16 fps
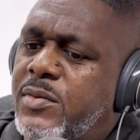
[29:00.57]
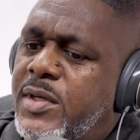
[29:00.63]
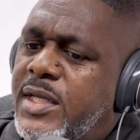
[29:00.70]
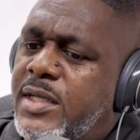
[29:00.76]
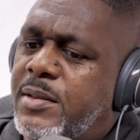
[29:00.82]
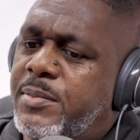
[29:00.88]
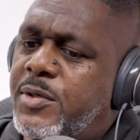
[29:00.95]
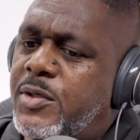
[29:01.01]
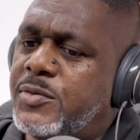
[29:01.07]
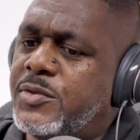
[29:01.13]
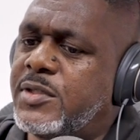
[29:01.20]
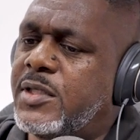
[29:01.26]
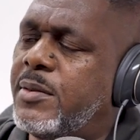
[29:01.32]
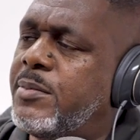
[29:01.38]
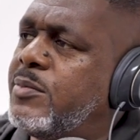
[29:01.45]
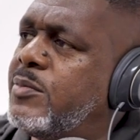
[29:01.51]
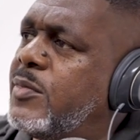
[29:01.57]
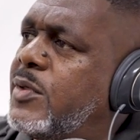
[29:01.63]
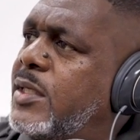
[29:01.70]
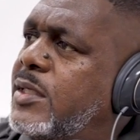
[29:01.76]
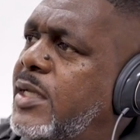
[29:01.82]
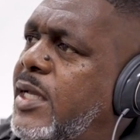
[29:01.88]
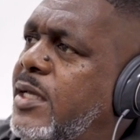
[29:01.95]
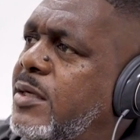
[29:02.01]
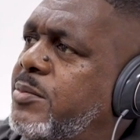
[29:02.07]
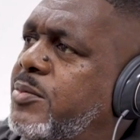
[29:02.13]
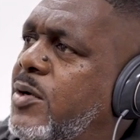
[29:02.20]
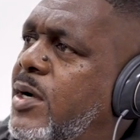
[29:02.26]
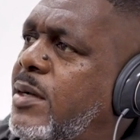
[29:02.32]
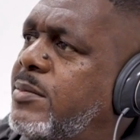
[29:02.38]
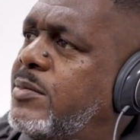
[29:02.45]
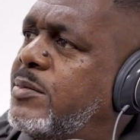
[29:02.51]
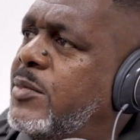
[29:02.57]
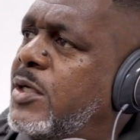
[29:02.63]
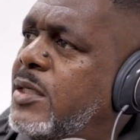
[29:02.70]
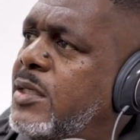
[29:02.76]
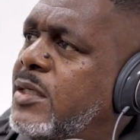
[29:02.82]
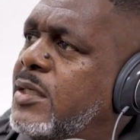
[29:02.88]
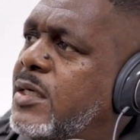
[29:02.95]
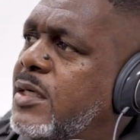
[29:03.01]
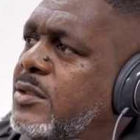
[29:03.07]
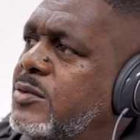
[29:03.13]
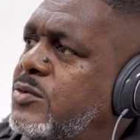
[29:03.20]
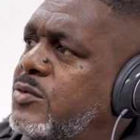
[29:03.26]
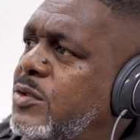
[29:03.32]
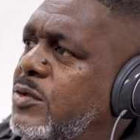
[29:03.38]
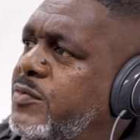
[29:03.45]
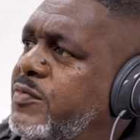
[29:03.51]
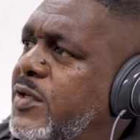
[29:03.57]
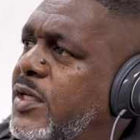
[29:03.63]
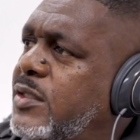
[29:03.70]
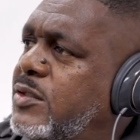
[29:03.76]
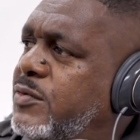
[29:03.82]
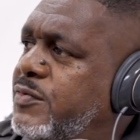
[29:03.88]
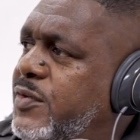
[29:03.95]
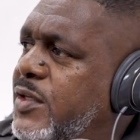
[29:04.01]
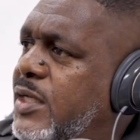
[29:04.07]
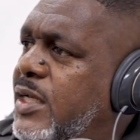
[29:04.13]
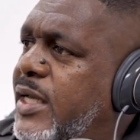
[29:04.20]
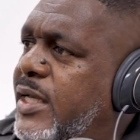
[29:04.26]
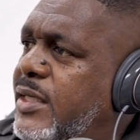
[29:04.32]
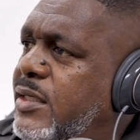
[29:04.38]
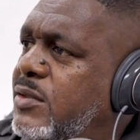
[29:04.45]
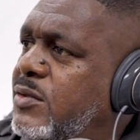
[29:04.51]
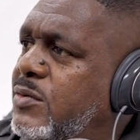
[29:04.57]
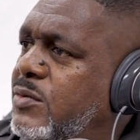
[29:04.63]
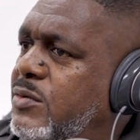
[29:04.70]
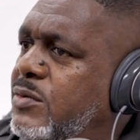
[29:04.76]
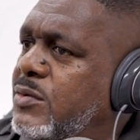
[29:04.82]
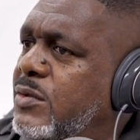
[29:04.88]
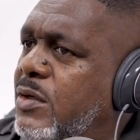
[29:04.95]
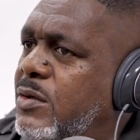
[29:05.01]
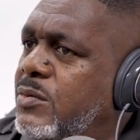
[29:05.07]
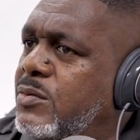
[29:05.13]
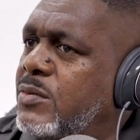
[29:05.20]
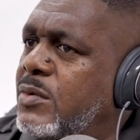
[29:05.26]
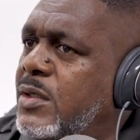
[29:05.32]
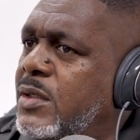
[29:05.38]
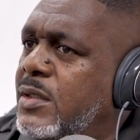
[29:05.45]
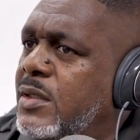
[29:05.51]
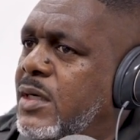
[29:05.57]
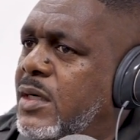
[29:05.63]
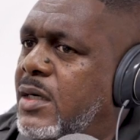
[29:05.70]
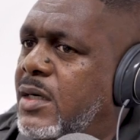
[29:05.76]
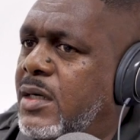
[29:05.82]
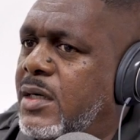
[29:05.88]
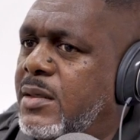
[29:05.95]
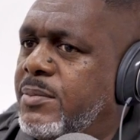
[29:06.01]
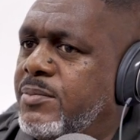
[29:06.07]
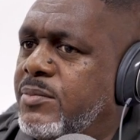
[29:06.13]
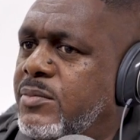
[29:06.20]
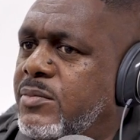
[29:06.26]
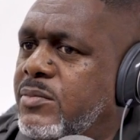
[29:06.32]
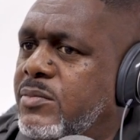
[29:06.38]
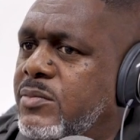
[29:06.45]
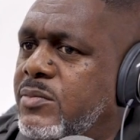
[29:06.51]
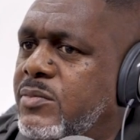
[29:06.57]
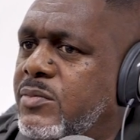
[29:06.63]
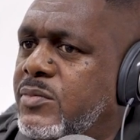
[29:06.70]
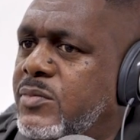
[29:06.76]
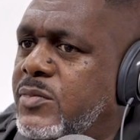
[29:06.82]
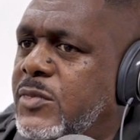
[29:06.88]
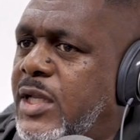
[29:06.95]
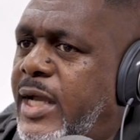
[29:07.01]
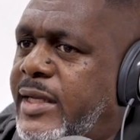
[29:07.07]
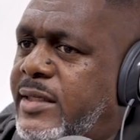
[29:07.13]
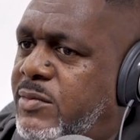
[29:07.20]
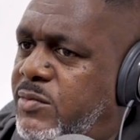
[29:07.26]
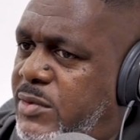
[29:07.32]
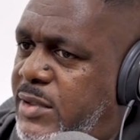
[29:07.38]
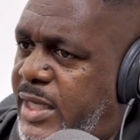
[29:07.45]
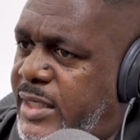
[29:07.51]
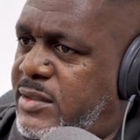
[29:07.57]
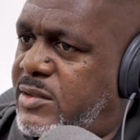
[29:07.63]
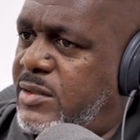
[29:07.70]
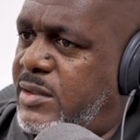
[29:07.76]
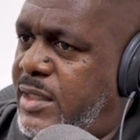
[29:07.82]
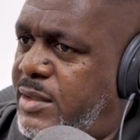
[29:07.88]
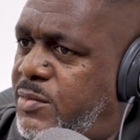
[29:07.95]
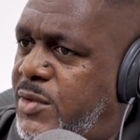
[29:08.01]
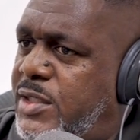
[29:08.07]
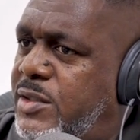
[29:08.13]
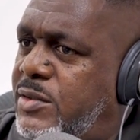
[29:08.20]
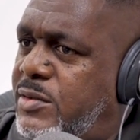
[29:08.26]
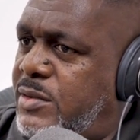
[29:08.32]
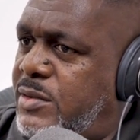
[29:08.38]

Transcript: ran up on some and had a problem because you felt like they wasn't in like the right